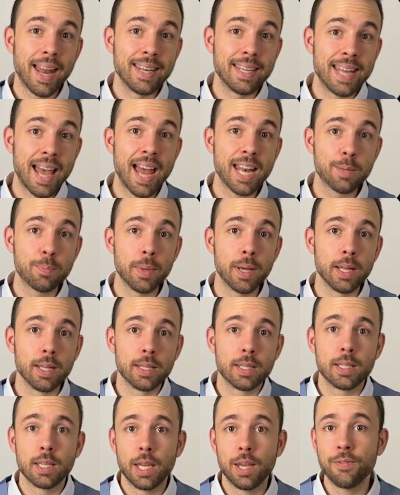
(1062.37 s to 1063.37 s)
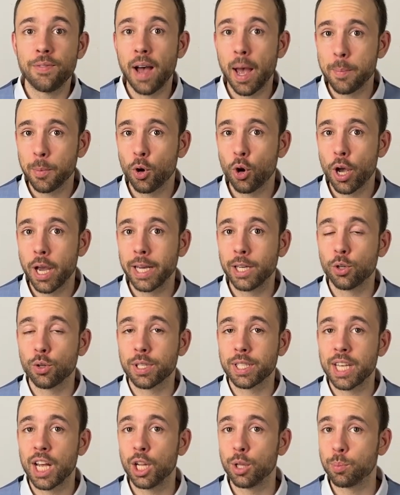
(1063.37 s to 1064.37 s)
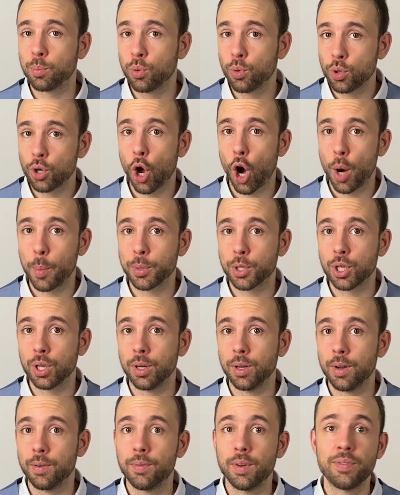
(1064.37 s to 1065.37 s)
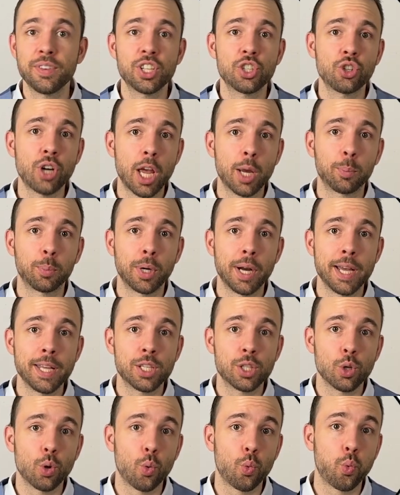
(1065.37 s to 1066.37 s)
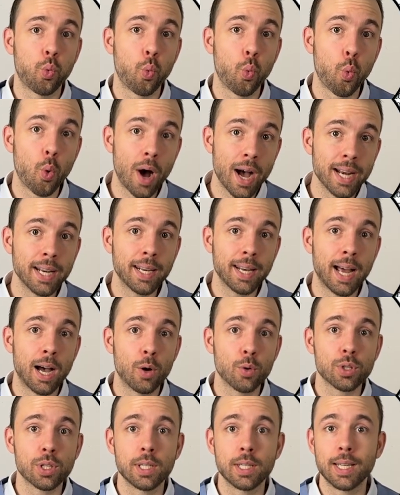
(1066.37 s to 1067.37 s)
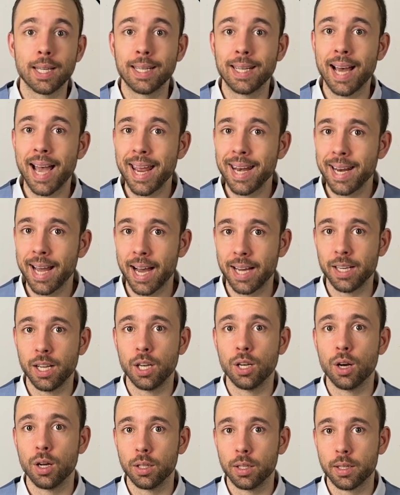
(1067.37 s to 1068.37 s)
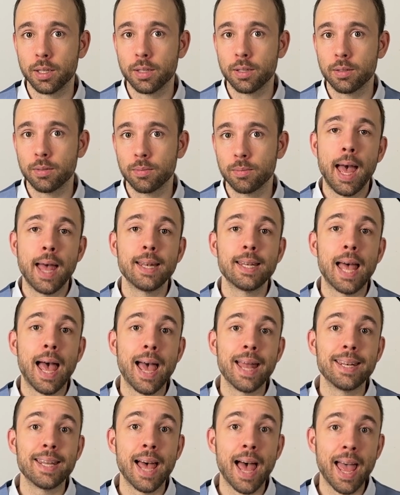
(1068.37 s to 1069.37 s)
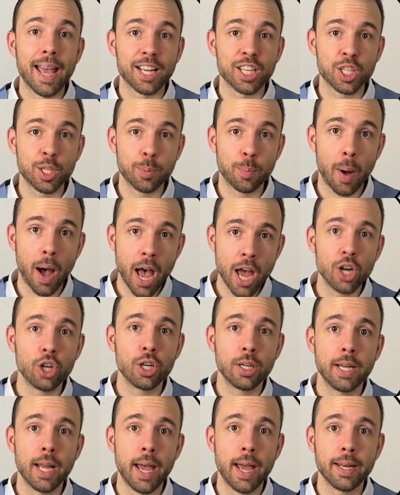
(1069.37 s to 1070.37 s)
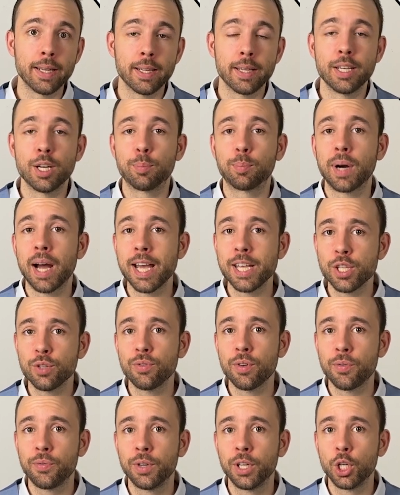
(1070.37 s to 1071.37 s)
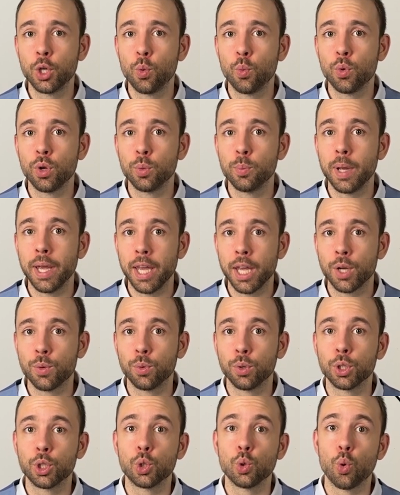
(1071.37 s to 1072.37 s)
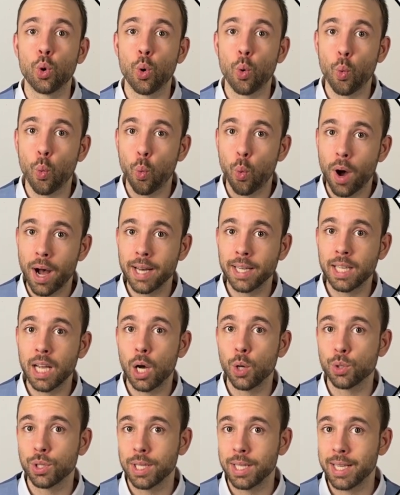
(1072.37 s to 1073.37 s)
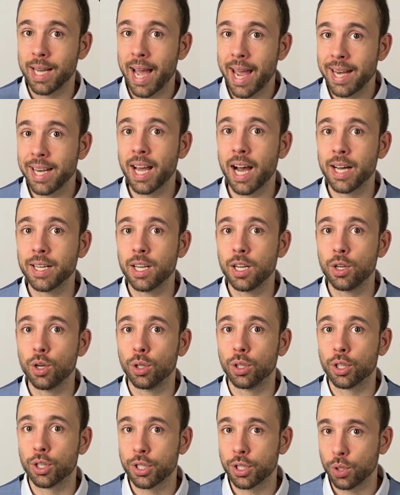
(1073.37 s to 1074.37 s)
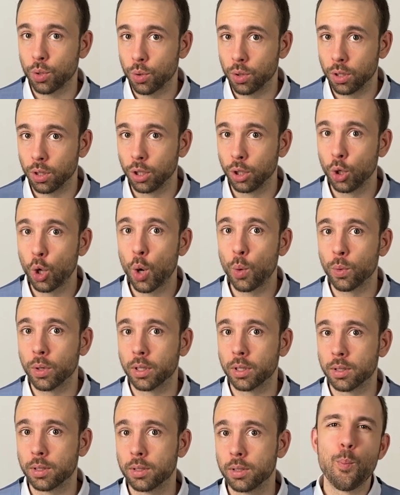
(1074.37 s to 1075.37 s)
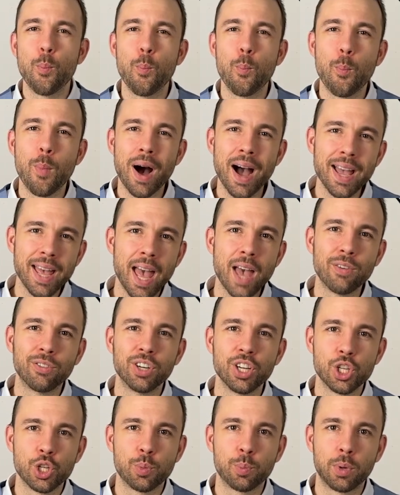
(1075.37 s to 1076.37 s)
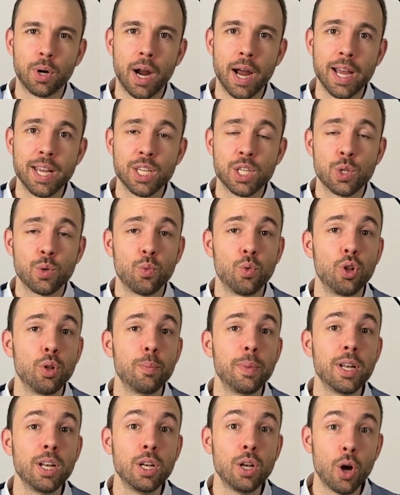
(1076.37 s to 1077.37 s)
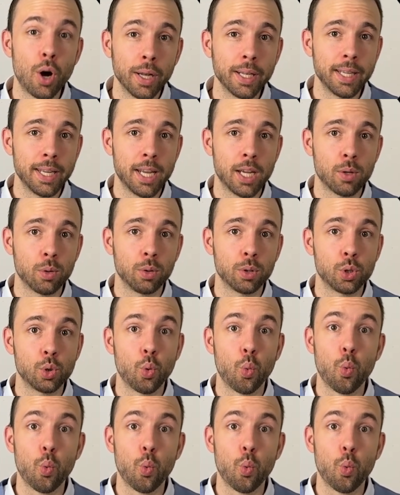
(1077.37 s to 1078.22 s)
And that means if I'm going to sell put option with a strike price of $1,900, and at the expiry date the price of Ethereum will be equal to $1,900 or lower, my average price will be not equal to